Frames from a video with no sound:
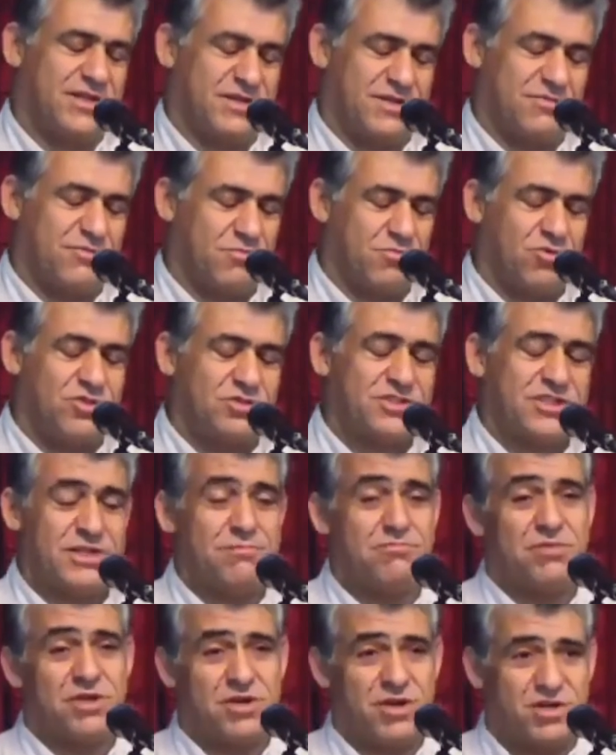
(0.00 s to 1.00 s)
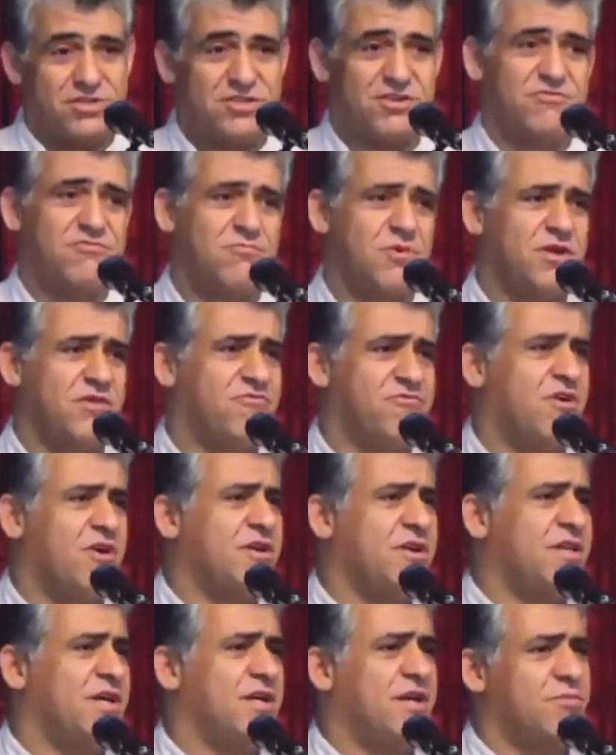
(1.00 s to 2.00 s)
Muslim because of my father
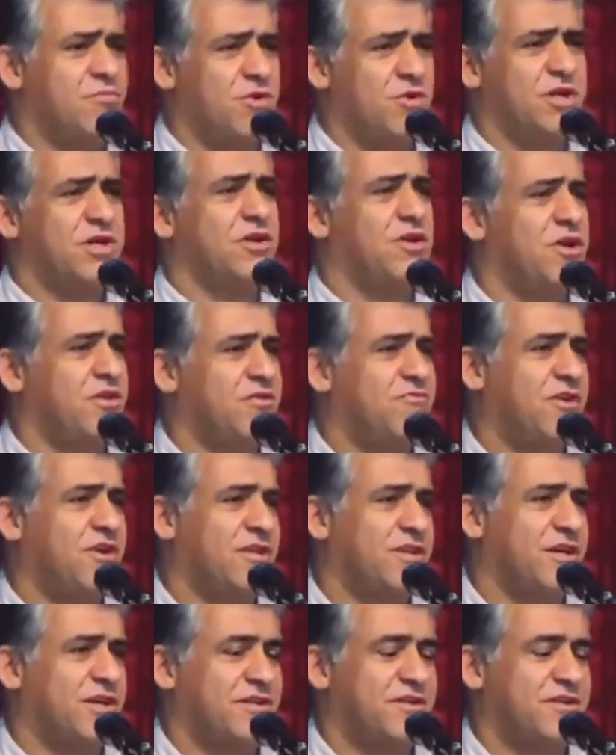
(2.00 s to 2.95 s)
and my grandfather.